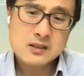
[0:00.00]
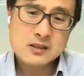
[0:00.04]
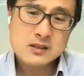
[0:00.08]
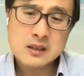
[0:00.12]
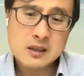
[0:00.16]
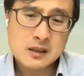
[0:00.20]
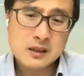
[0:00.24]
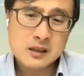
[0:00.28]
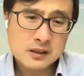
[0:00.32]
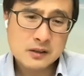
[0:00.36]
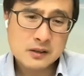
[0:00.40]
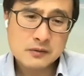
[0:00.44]

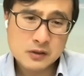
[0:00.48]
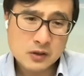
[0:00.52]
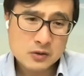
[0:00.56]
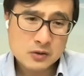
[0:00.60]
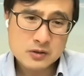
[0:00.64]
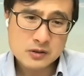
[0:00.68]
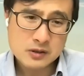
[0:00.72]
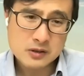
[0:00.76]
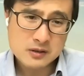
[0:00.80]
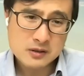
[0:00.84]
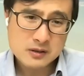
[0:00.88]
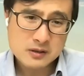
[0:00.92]
They actually
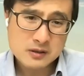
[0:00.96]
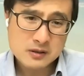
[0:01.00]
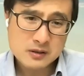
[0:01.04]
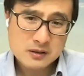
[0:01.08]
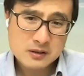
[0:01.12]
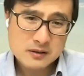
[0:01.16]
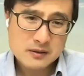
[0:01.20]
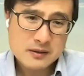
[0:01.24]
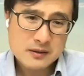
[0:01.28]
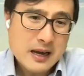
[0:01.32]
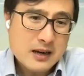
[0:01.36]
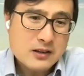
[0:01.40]
live
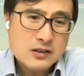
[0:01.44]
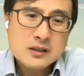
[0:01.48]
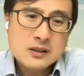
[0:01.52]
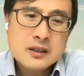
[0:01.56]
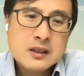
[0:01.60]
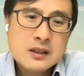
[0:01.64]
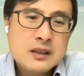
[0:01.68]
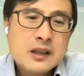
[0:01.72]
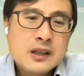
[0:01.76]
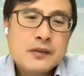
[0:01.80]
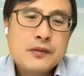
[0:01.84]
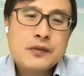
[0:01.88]
longer.
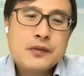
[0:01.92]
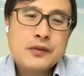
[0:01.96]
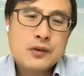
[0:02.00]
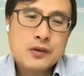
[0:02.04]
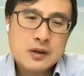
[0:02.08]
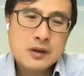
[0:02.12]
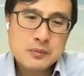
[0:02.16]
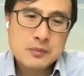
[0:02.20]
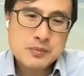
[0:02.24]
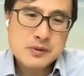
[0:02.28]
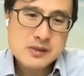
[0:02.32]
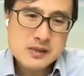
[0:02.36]
They actually
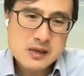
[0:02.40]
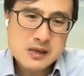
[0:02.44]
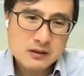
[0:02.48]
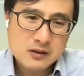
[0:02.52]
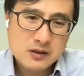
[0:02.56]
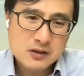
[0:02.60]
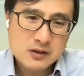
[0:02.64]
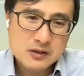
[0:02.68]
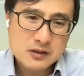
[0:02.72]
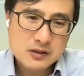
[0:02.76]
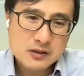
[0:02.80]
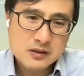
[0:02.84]
live
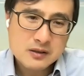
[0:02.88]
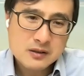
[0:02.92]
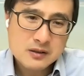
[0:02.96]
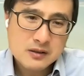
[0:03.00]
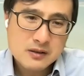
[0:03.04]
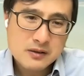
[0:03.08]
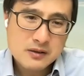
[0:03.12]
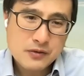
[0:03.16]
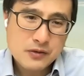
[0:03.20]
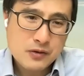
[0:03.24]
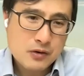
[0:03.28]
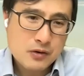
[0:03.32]
30%
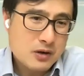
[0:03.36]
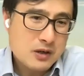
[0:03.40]
longer,